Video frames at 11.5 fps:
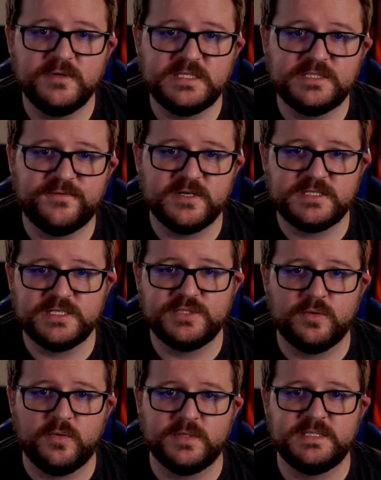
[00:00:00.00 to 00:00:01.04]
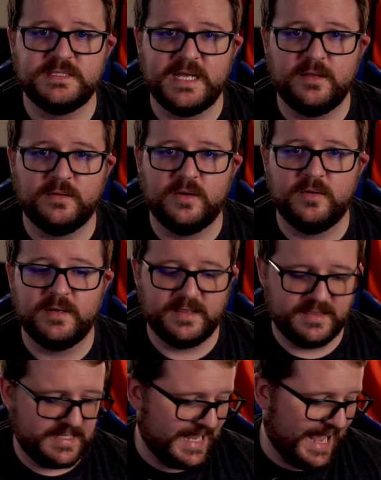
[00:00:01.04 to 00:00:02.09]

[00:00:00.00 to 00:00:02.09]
things first is you're going to download the